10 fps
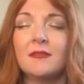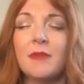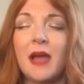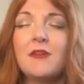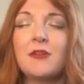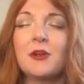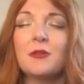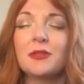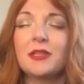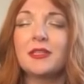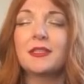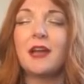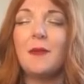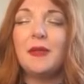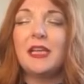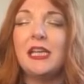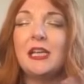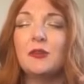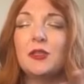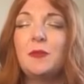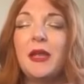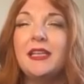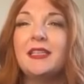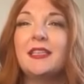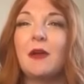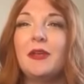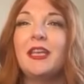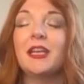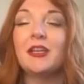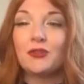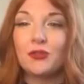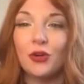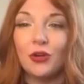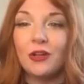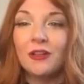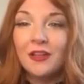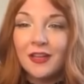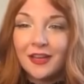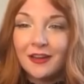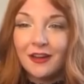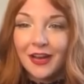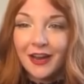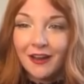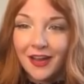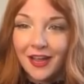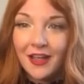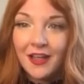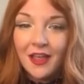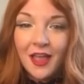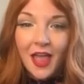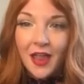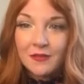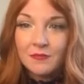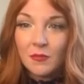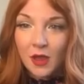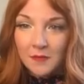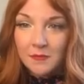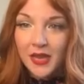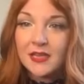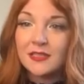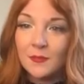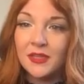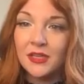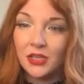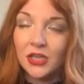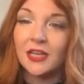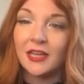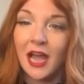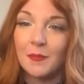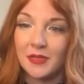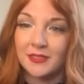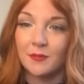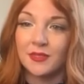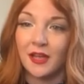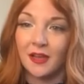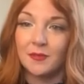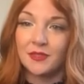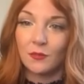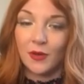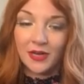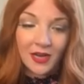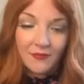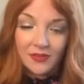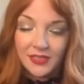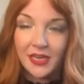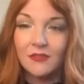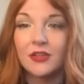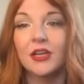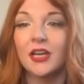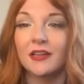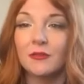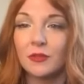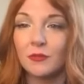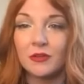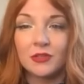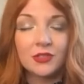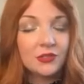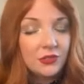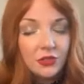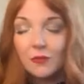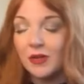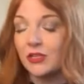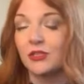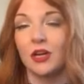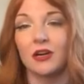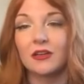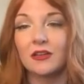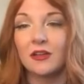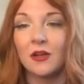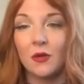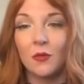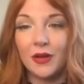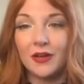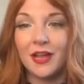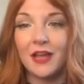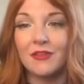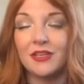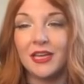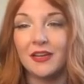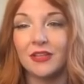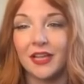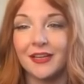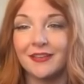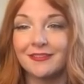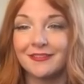microscopic eco space that we can control in our area and make something good happen sometimes? Why not have a day of good when there's so much dark? Why not have a day of light?